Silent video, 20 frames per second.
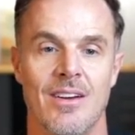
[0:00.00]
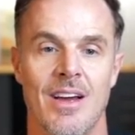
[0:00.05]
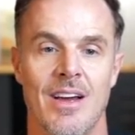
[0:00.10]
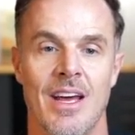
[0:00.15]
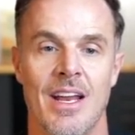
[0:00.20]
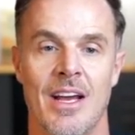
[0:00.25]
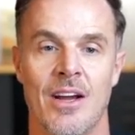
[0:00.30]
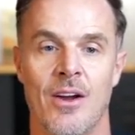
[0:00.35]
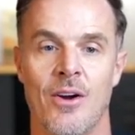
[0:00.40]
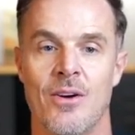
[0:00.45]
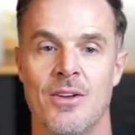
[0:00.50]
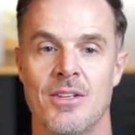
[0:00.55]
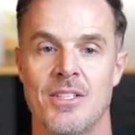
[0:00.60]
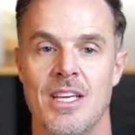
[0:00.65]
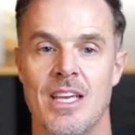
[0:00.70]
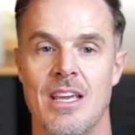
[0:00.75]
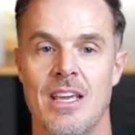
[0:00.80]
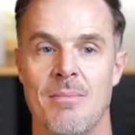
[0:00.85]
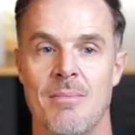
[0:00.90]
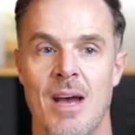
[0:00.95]
and I go into
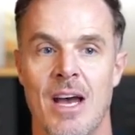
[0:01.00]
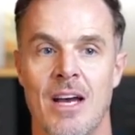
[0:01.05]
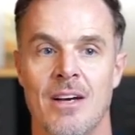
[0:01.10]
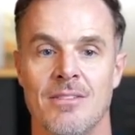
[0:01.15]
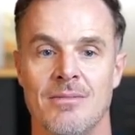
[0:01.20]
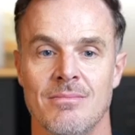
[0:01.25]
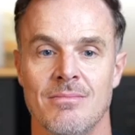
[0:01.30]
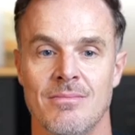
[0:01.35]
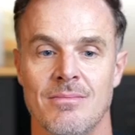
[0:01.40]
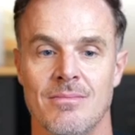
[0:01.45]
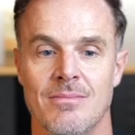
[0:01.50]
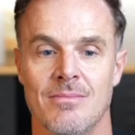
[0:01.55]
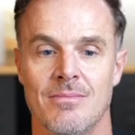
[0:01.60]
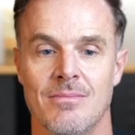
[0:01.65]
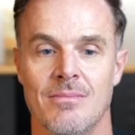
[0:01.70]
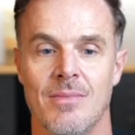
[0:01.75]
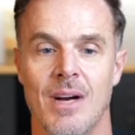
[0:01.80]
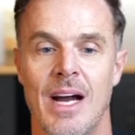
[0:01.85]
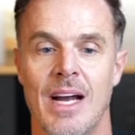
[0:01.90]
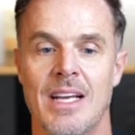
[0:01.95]
email,
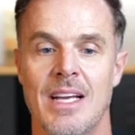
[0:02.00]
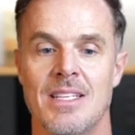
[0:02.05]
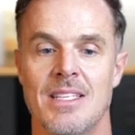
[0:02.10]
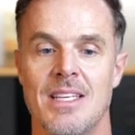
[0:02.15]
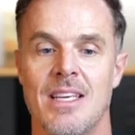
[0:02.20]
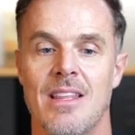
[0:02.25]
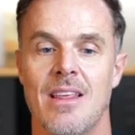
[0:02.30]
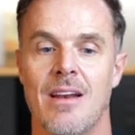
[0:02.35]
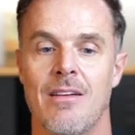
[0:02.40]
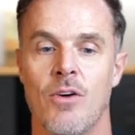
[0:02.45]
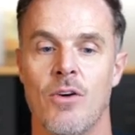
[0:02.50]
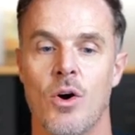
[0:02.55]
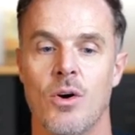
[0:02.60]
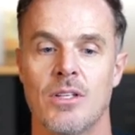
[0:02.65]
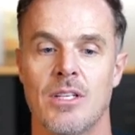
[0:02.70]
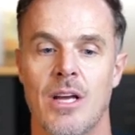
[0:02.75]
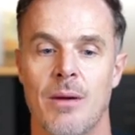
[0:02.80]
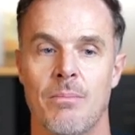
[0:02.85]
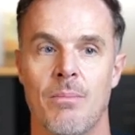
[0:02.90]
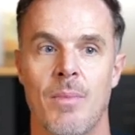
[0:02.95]
I can see that I've
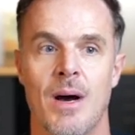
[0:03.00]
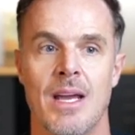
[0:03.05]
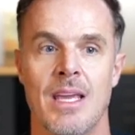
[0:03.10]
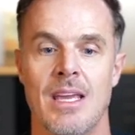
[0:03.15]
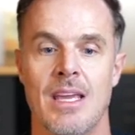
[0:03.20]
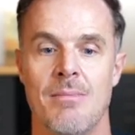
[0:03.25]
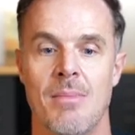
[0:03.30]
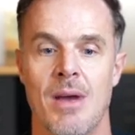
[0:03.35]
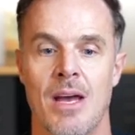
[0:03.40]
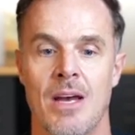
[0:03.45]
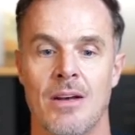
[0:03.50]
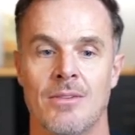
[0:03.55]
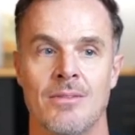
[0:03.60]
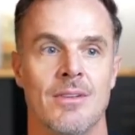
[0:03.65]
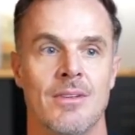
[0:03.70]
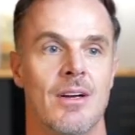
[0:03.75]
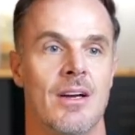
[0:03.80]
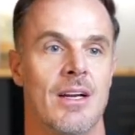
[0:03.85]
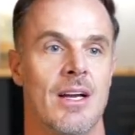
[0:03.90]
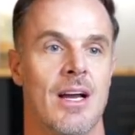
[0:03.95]
hooked up my email
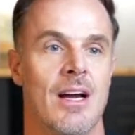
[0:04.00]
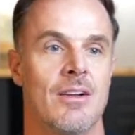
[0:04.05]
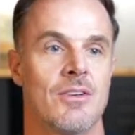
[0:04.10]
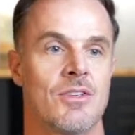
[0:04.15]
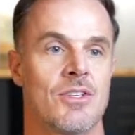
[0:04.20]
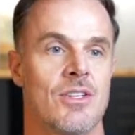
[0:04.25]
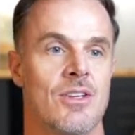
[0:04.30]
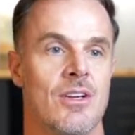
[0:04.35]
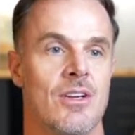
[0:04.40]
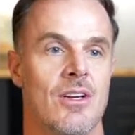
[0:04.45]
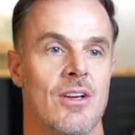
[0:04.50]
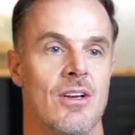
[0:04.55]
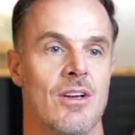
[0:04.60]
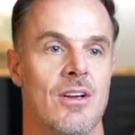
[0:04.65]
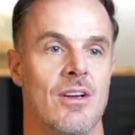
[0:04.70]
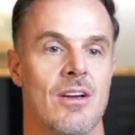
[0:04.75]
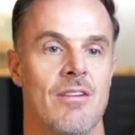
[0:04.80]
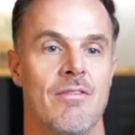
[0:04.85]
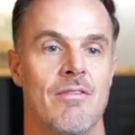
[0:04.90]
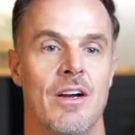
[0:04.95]
account.
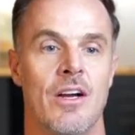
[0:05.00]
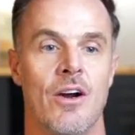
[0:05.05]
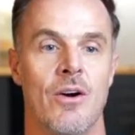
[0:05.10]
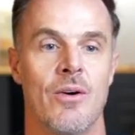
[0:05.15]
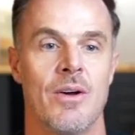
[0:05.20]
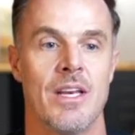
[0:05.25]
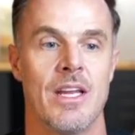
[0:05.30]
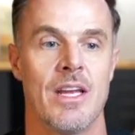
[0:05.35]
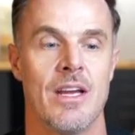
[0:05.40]
If I go in